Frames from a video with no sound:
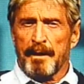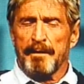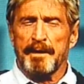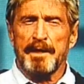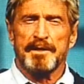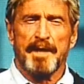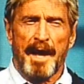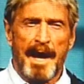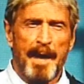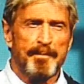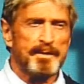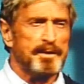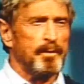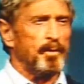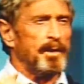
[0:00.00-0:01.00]
These
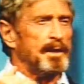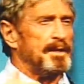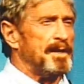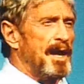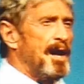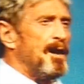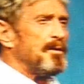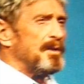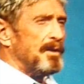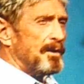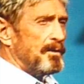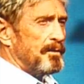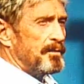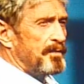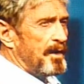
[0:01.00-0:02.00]
apps that we
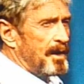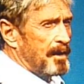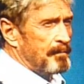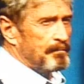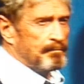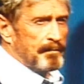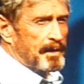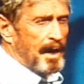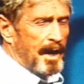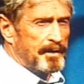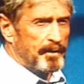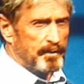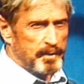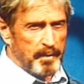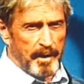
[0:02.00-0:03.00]
download from God
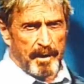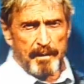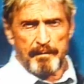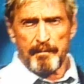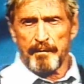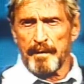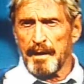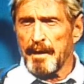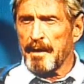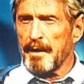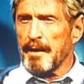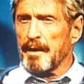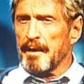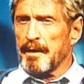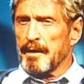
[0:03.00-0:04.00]
knows where
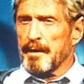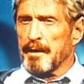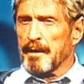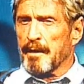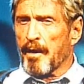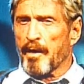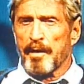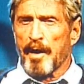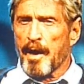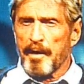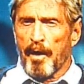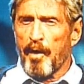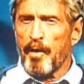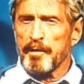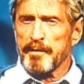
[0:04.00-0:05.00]
are not
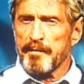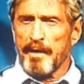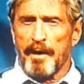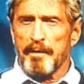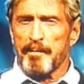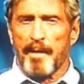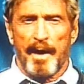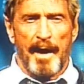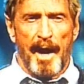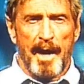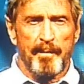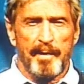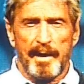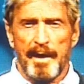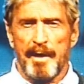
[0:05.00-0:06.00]
all developed by
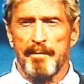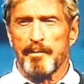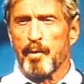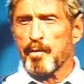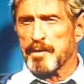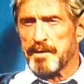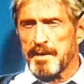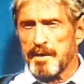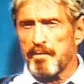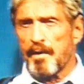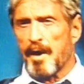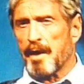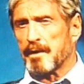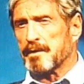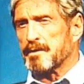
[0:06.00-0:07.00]
IBM or
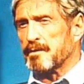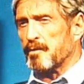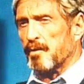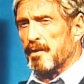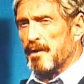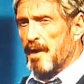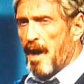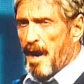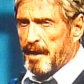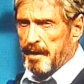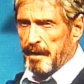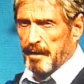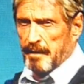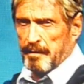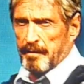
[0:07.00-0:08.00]
Xerox or
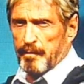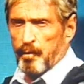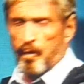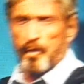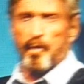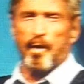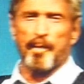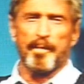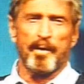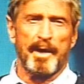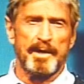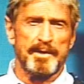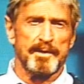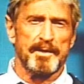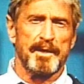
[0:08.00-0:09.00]
Lockheed or
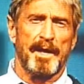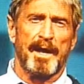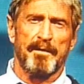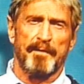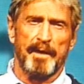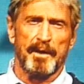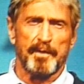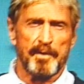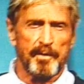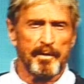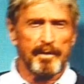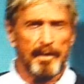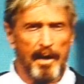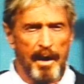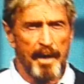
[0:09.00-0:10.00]
corporations that have
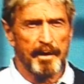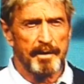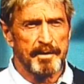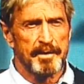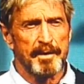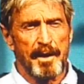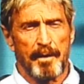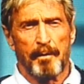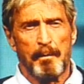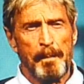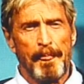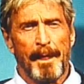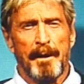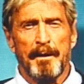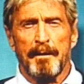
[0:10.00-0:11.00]
internal audits. No.
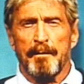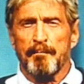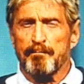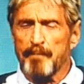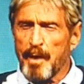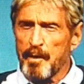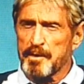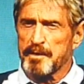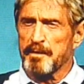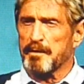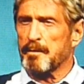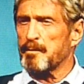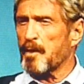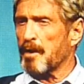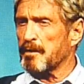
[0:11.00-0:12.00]
Most of
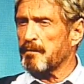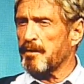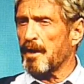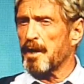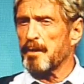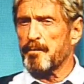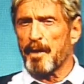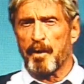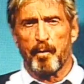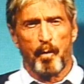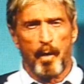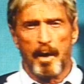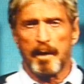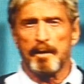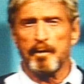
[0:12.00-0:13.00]
them are developed by
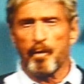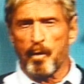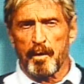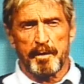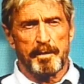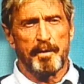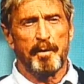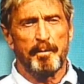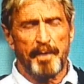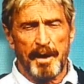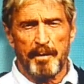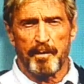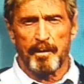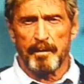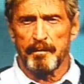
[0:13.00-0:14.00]
one or two
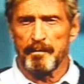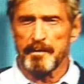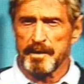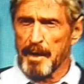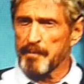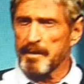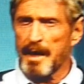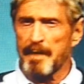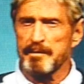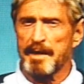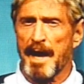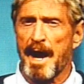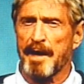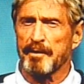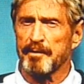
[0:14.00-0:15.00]
people, sometimes
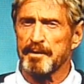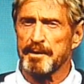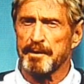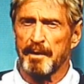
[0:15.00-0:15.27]
hackers,